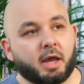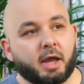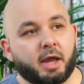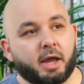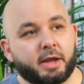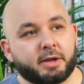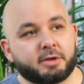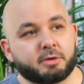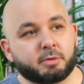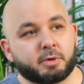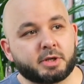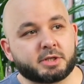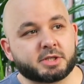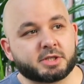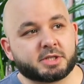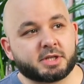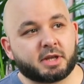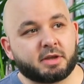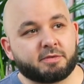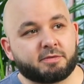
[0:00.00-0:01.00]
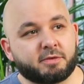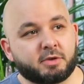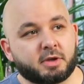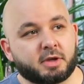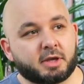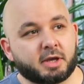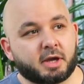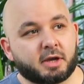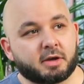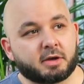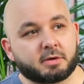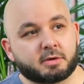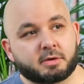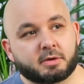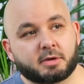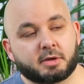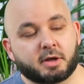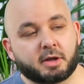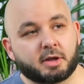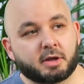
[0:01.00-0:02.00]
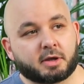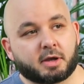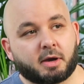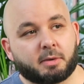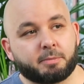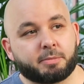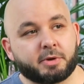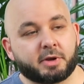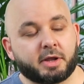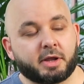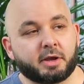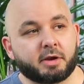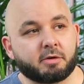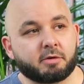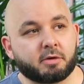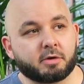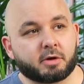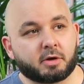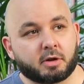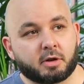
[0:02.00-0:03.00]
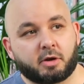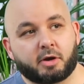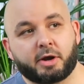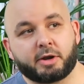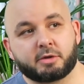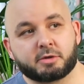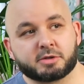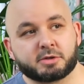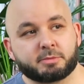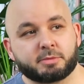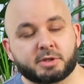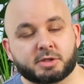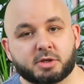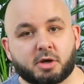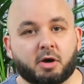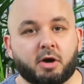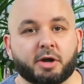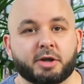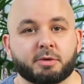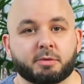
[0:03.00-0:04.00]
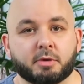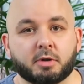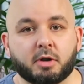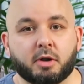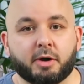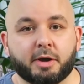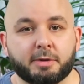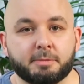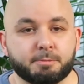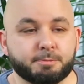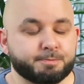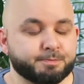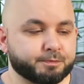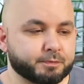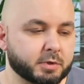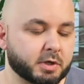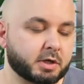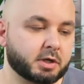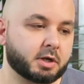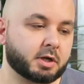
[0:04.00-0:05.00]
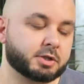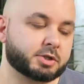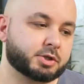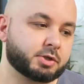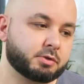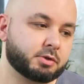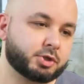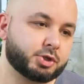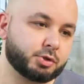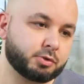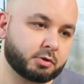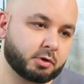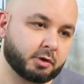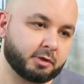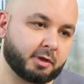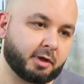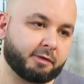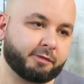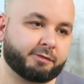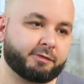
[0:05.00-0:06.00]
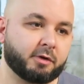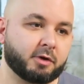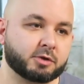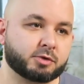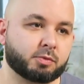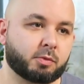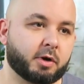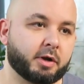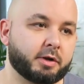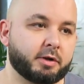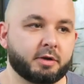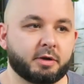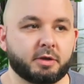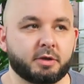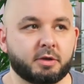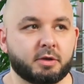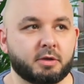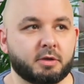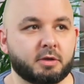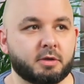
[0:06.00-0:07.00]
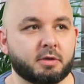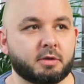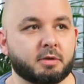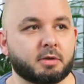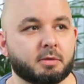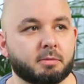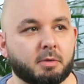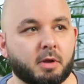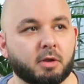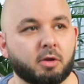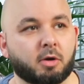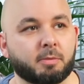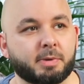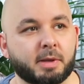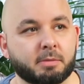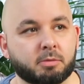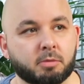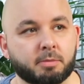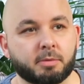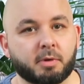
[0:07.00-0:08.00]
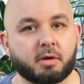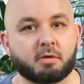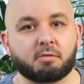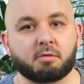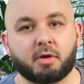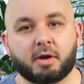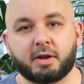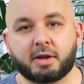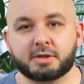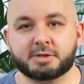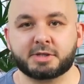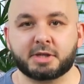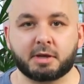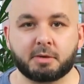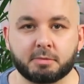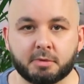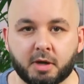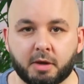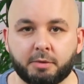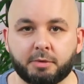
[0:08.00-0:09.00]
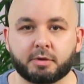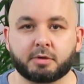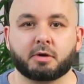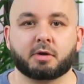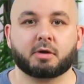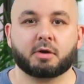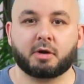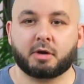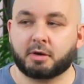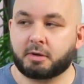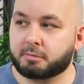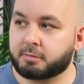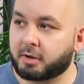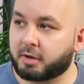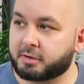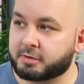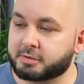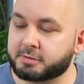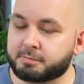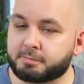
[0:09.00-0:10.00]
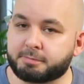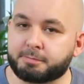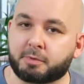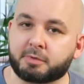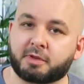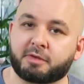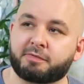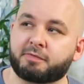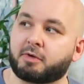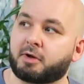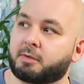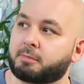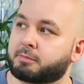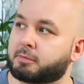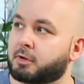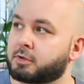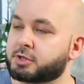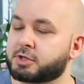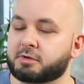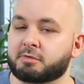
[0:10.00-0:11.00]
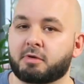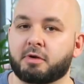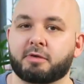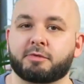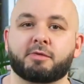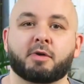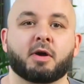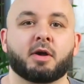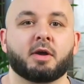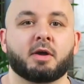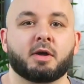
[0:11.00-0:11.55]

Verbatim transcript: and you wanted to see if you could get a company or a client or somebody to hire you online, as soon as you got that first one, a lot of people will be like, right, that's it, I'm going, I've got a client, I'm going, book their flight, wash, they're off.